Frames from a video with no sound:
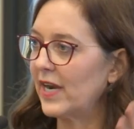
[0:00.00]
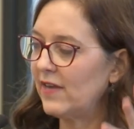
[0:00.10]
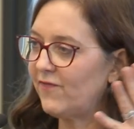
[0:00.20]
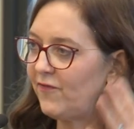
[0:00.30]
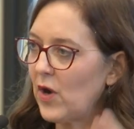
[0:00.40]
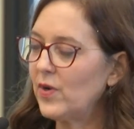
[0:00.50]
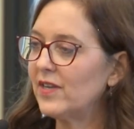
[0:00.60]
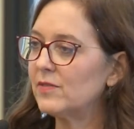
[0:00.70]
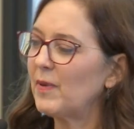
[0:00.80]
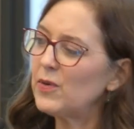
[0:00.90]
It
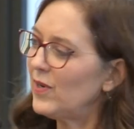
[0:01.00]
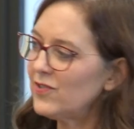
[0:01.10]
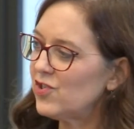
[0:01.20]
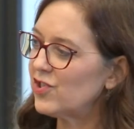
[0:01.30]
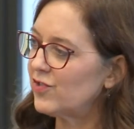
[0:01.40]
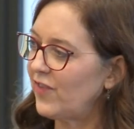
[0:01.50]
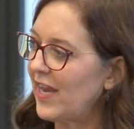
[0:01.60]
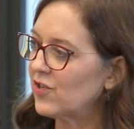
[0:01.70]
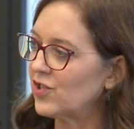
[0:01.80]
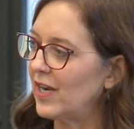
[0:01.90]
focused, but it wasn't just
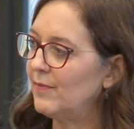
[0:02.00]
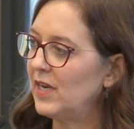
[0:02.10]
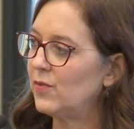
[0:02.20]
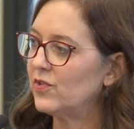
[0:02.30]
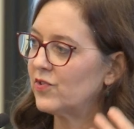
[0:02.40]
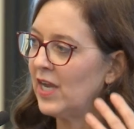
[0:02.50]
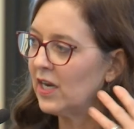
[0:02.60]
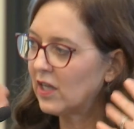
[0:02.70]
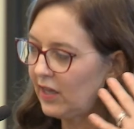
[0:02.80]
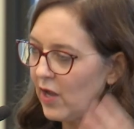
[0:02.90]
fashion. I mean, it was
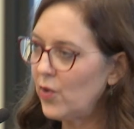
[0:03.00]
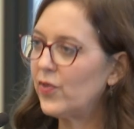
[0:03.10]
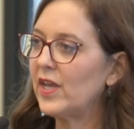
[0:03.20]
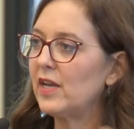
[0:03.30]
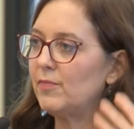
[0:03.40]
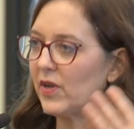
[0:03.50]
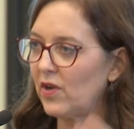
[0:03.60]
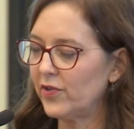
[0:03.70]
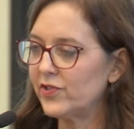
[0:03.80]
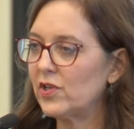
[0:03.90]
clothing, but
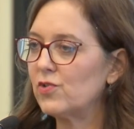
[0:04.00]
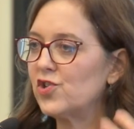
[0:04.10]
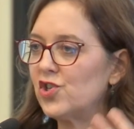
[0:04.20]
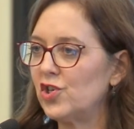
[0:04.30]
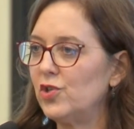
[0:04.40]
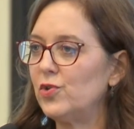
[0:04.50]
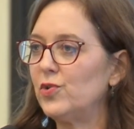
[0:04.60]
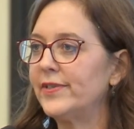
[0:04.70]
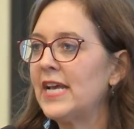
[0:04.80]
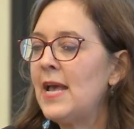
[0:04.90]
also
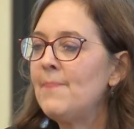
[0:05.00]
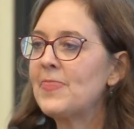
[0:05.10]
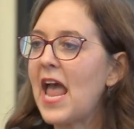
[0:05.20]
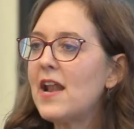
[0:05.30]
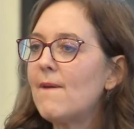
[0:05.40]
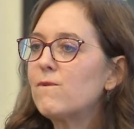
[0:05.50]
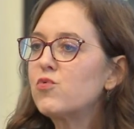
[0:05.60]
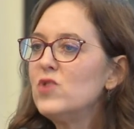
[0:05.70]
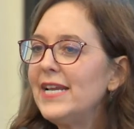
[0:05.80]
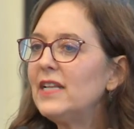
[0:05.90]
shoes. And a
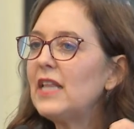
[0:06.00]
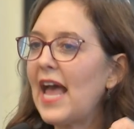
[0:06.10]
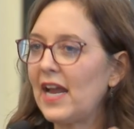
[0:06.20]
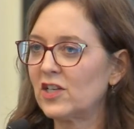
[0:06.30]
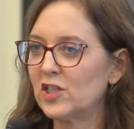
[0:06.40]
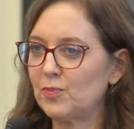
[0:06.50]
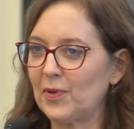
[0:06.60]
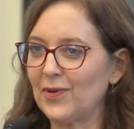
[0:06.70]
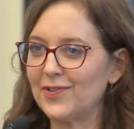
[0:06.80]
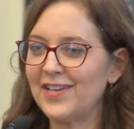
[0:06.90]
real
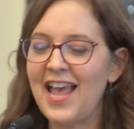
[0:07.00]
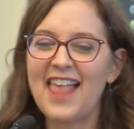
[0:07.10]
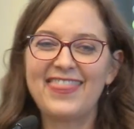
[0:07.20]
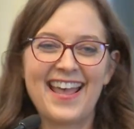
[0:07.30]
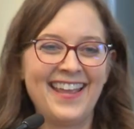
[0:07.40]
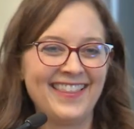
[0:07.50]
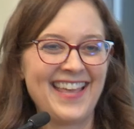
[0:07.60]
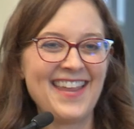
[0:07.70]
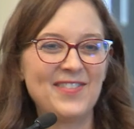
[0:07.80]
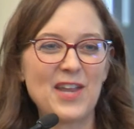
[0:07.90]
expert.
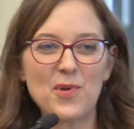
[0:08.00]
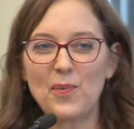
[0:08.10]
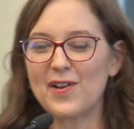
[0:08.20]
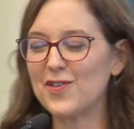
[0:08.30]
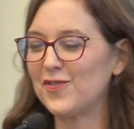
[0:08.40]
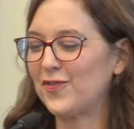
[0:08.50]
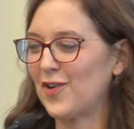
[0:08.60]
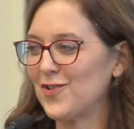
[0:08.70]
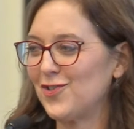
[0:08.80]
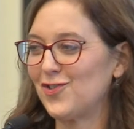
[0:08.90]
They were one of the
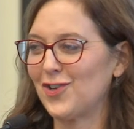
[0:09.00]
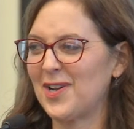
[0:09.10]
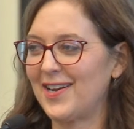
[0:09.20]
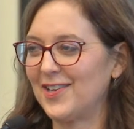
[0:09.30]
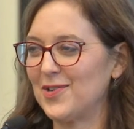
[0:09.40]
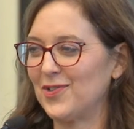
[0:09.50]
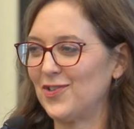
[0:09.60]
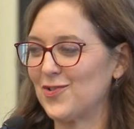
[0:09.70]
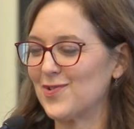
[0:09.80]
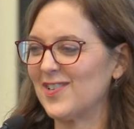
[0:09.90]
first Chicago
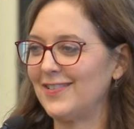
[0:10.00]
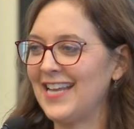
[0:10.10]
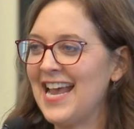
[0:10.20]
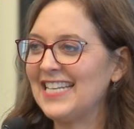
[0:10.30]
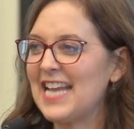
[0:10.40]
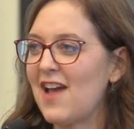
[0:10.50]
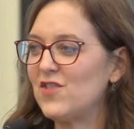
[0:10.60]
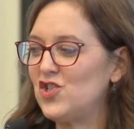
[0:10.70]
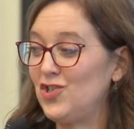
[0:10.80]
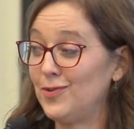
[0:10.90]
stores to have
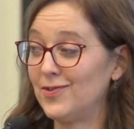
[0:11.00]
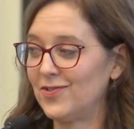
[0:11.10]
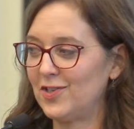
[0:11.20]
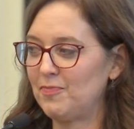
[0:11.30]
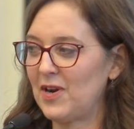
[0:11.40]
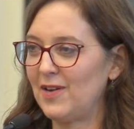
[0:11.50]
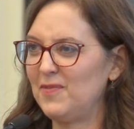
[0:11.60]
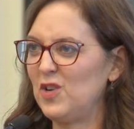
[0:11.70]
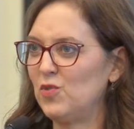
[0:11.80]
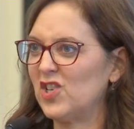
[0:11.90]
a juniors
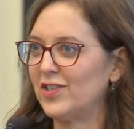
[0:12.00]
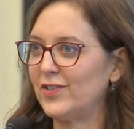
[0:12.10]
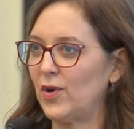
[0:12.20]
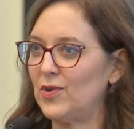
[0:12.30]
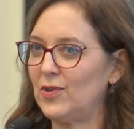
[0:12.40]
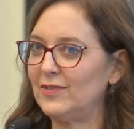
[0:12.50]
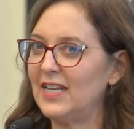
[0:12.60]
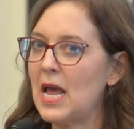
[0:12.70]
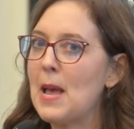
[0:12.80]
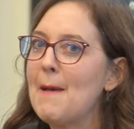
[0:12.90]
department, which
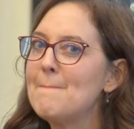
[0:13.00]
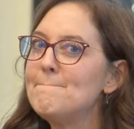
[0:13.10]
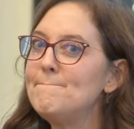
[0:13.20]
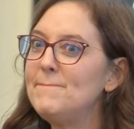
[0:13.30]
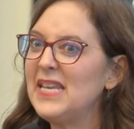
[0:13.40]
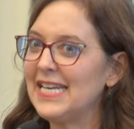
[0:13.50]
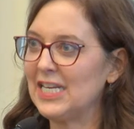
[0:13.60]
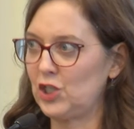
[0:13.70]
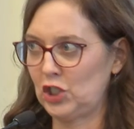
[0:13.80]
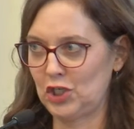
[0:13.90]
sold
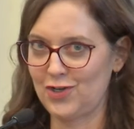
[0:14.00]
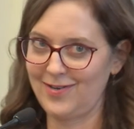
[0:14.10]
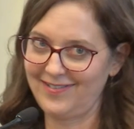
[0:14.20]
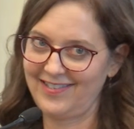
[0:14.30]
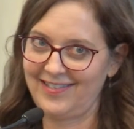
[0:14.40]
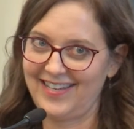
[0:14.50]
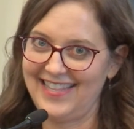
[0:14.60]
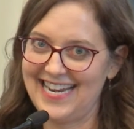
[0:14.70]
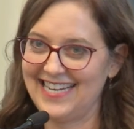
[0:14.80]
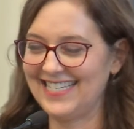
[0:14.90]
mini skirts
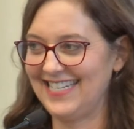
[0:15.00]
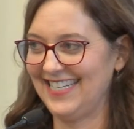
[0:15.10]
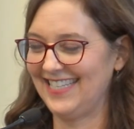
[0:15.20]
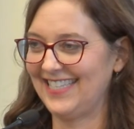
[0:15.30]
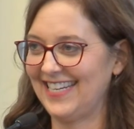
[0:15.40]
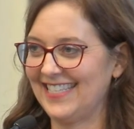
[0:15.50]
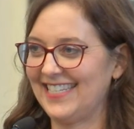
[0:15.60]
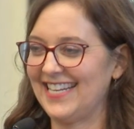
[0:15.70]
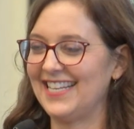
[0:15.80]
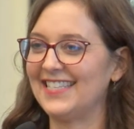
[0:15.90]
in the
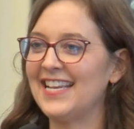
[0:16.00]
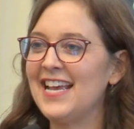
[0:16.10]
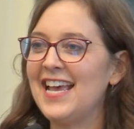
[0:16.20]
1960s.